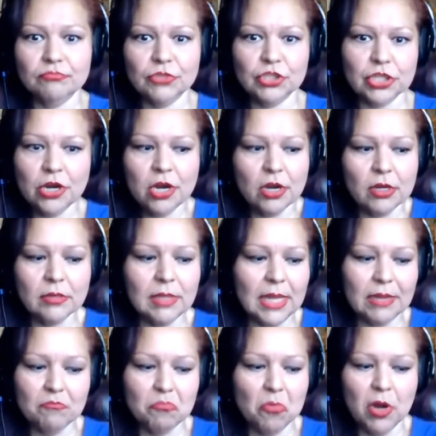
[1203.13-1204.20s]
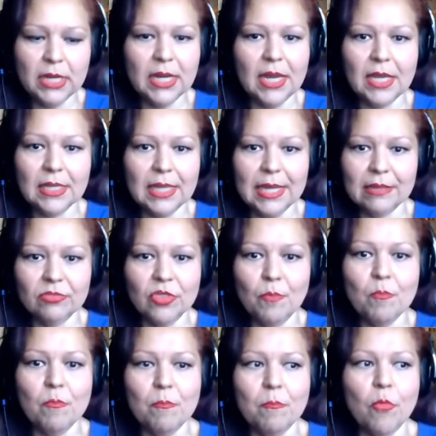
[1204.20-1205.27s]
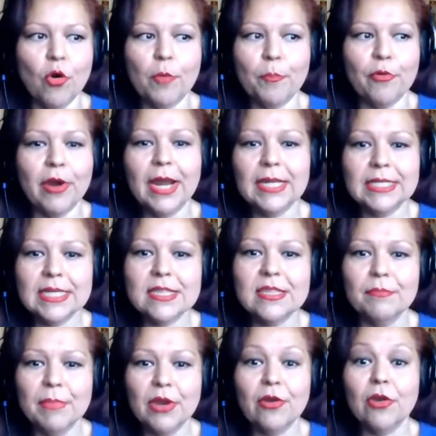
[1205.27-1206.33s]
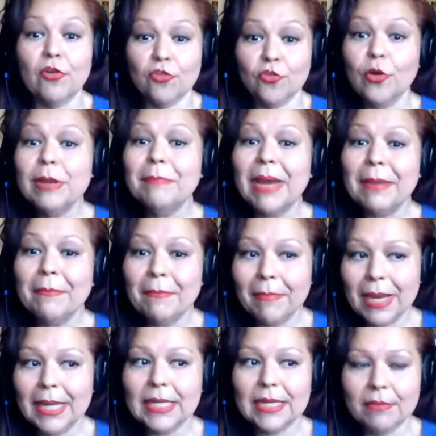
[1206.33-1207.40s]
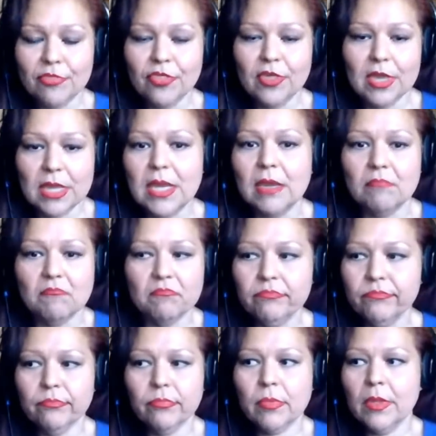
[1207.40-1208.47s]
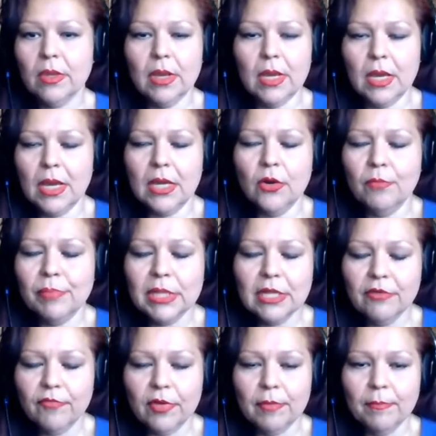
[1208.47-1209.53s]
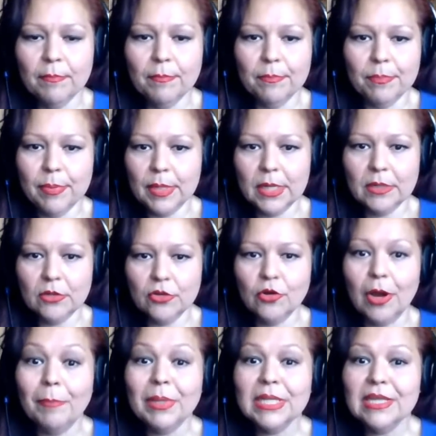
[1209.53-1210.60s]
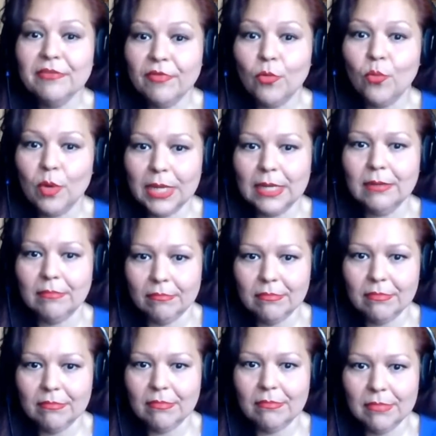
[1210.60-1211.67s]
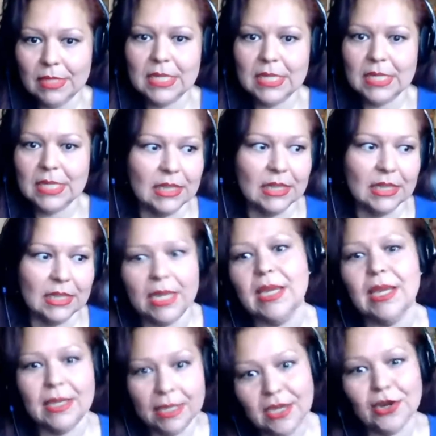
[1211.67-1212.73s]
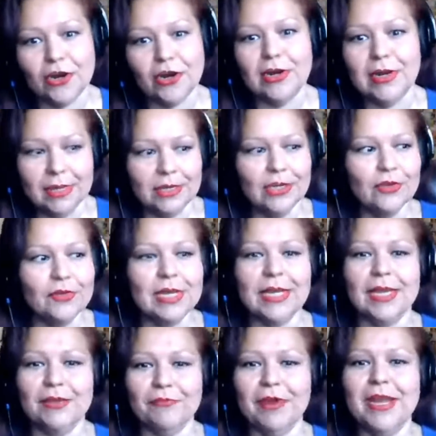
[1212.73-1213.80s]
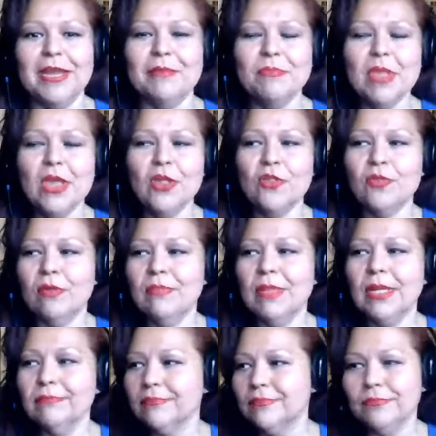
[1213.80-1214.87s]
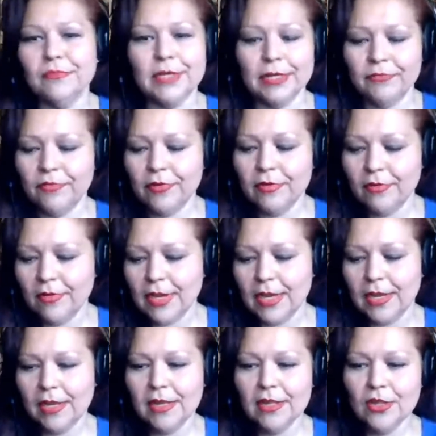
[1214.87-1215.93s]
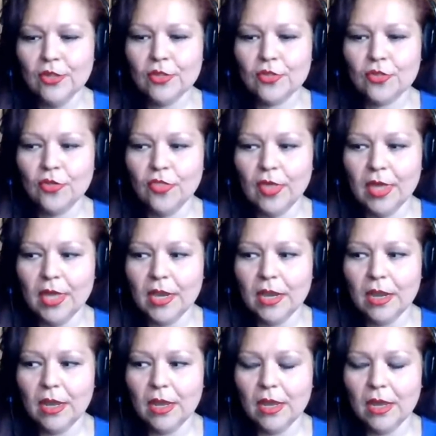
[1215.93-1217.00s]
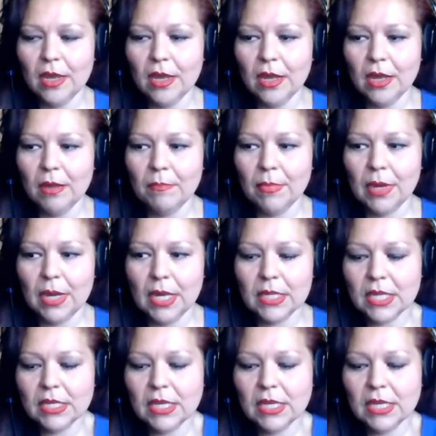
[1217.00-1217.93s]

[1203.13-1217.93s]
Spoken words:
sure, like, why not? Like, the more practice, the merrier. So in my mind, I'm thinking, I don't believe him, but, you know, I'll believe it when he's laying here and doing it, right? So I'm like, whatever, okay. So then I said,